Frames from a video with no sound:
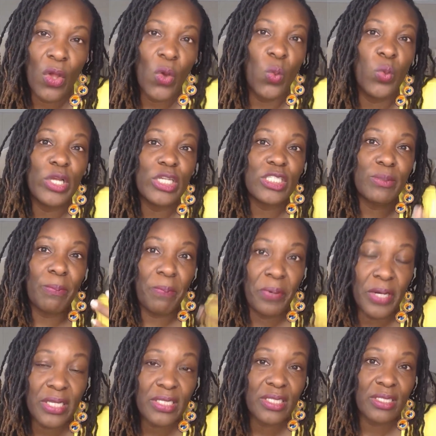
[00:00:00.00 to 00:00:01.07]
which
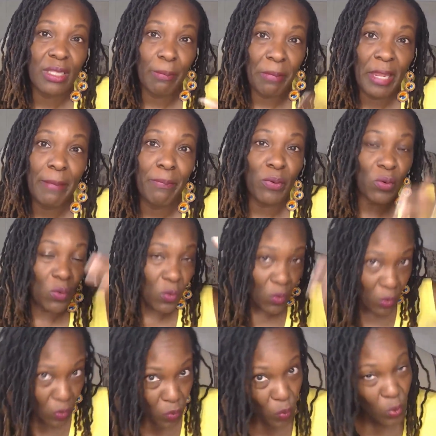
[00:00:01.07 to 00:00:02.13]
puts the people
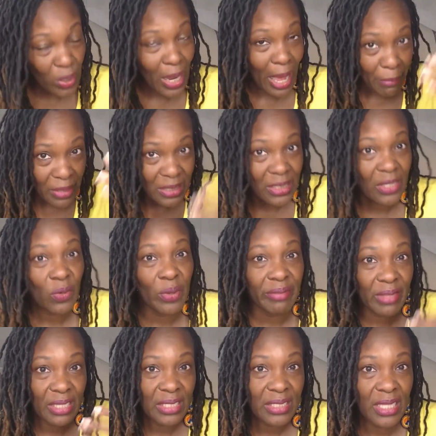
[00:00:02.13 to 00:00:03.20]
who are commenting on
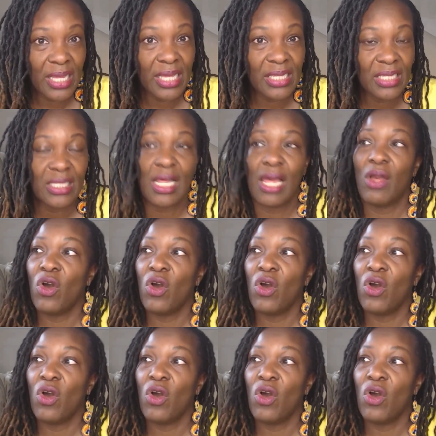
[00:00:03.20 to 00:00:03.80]
these things, it's like,